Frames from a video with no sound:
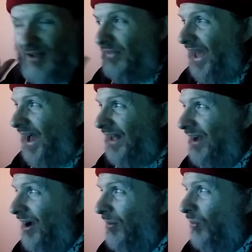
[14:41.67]
that
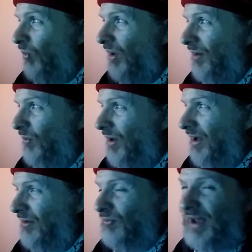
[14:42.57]

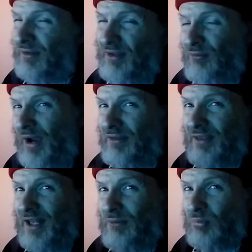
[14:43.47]
rather
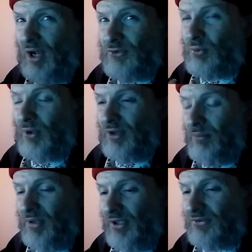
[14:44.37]
than Broadsword and the
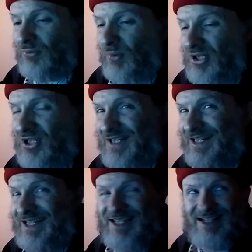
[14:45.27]
Beast, which
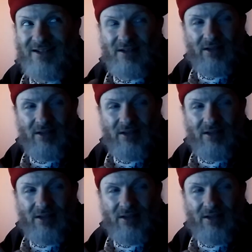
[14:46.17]
and